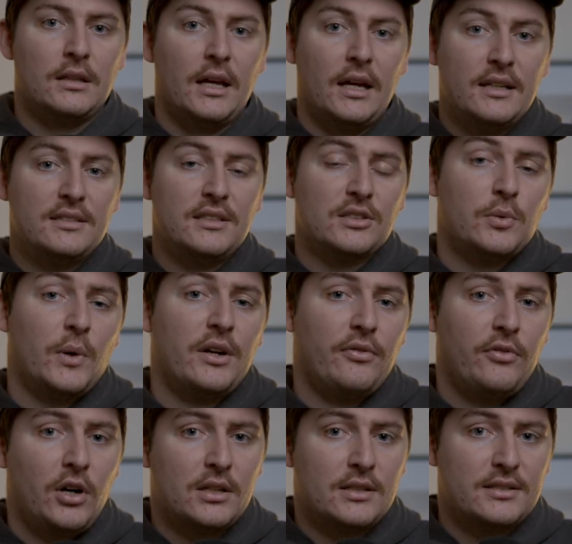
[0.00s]
The easiest way to
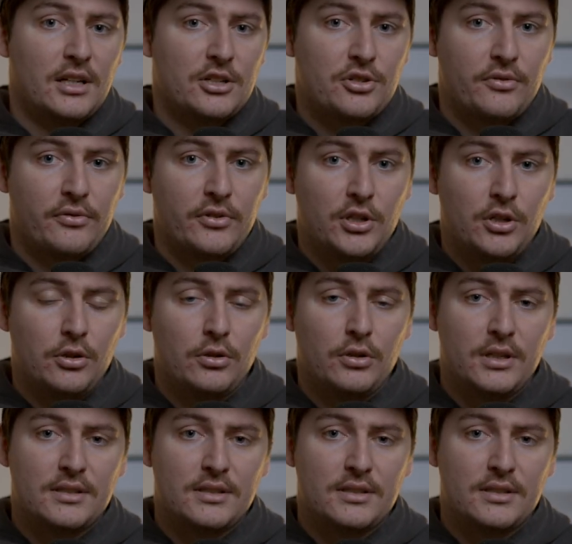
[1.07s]
find a session for you